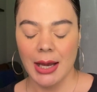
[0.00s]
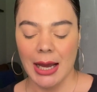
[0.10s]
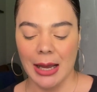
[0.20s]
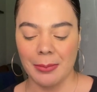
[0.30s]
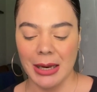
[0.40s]

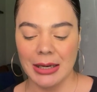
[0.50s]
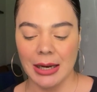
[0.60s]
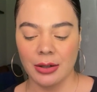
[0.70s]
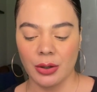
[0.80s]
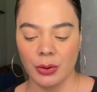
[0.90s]
I may
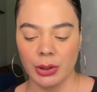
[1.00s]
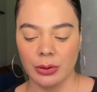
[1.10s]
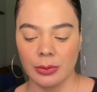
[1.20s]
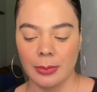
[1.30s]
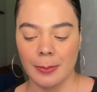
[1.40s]
not know
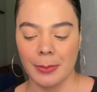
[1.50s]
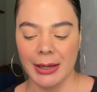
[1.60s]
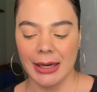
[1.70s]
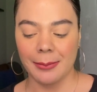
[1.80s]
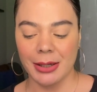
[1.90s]
you, but I
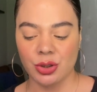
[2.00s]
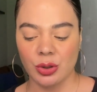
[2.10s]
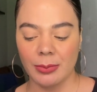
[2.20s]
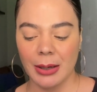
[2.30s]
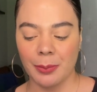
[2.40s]
am
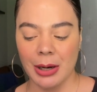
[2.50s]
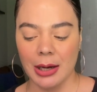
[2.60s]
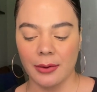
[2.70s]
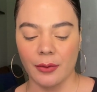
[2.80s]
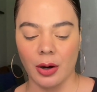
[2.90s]
extremely proud
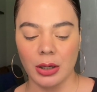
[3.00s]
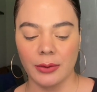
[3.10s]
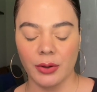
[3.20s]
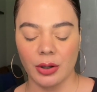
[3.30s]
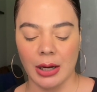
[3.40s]
of all of
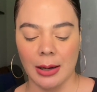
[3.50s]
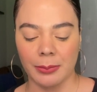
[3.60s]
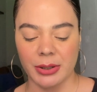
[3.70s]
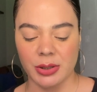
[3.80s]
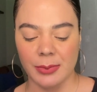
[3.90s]
your
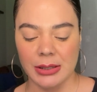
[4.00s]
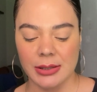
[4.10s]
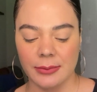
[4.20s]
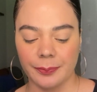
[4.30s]
accomplishments.